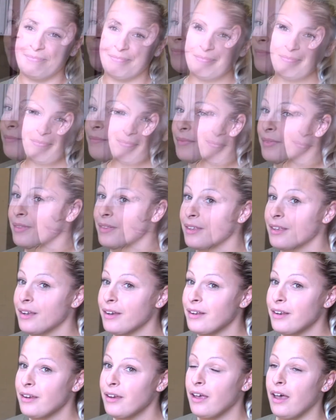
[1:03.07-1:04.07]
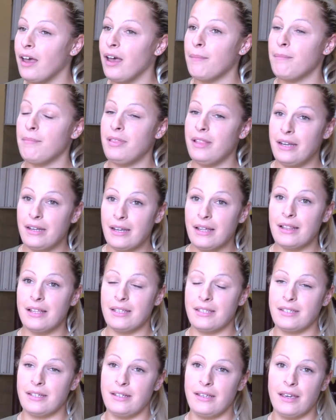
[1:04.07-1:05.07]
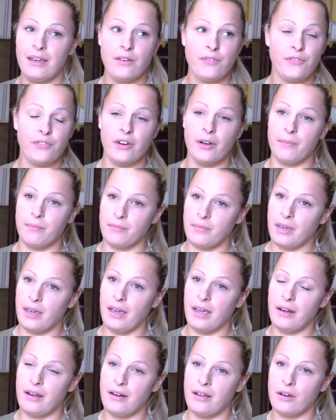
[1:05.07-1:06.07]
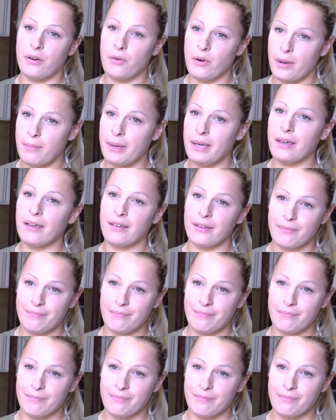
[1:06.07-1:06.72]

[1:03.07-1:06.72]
Who's our owner? Um, Linda Lasalle from Canada, Quebec.